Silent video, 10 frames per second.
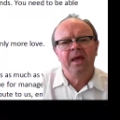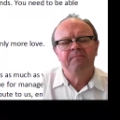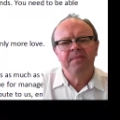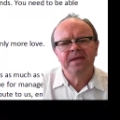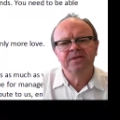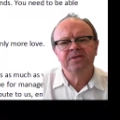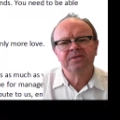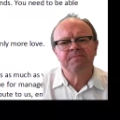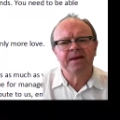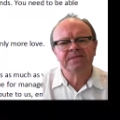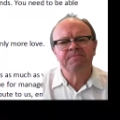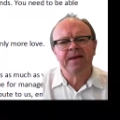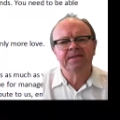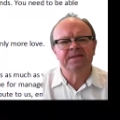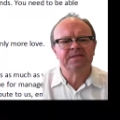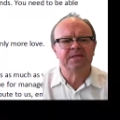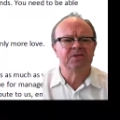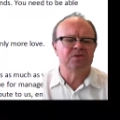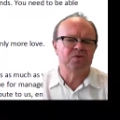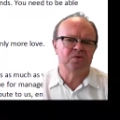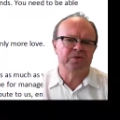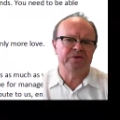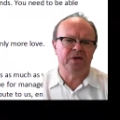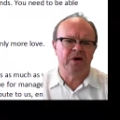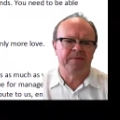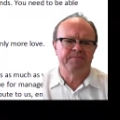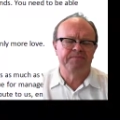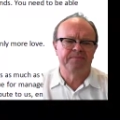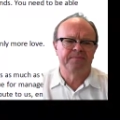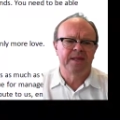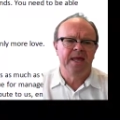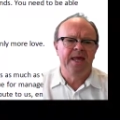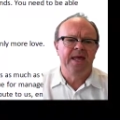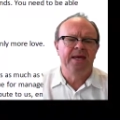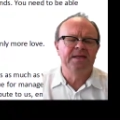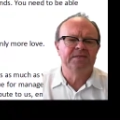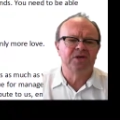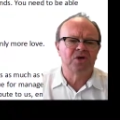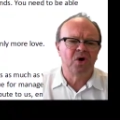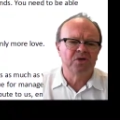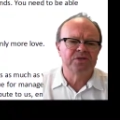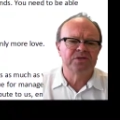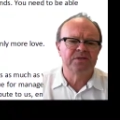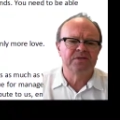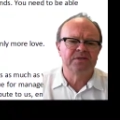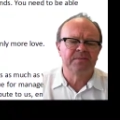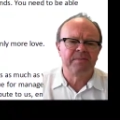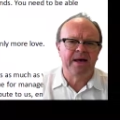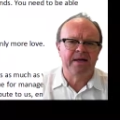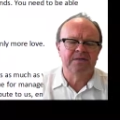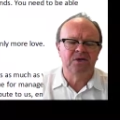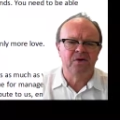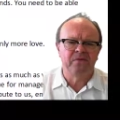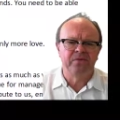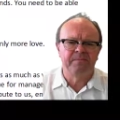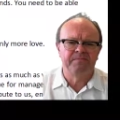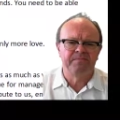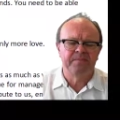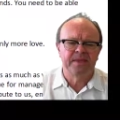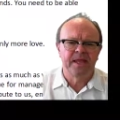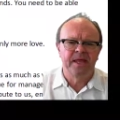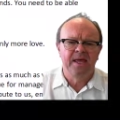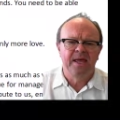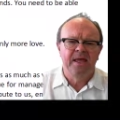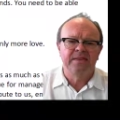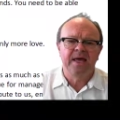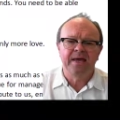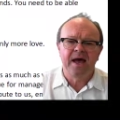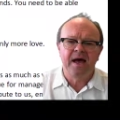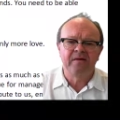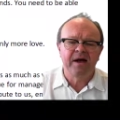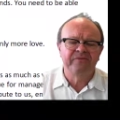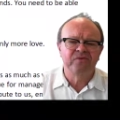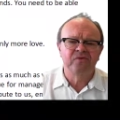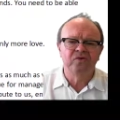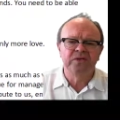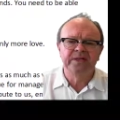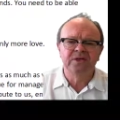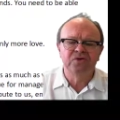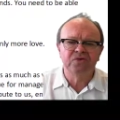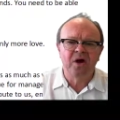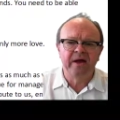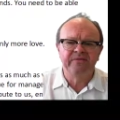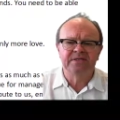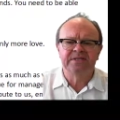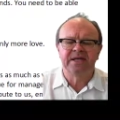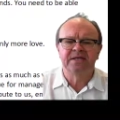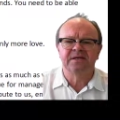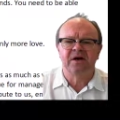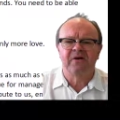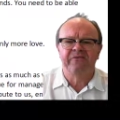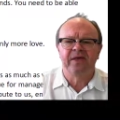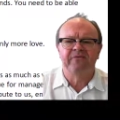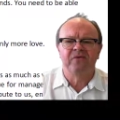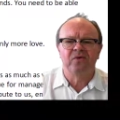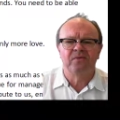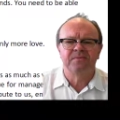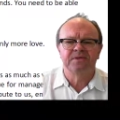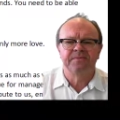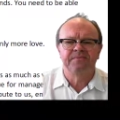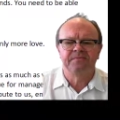Managers must make decisions all the time. It is a constant demand on them. They are, after all, in the driver's seat of their firms.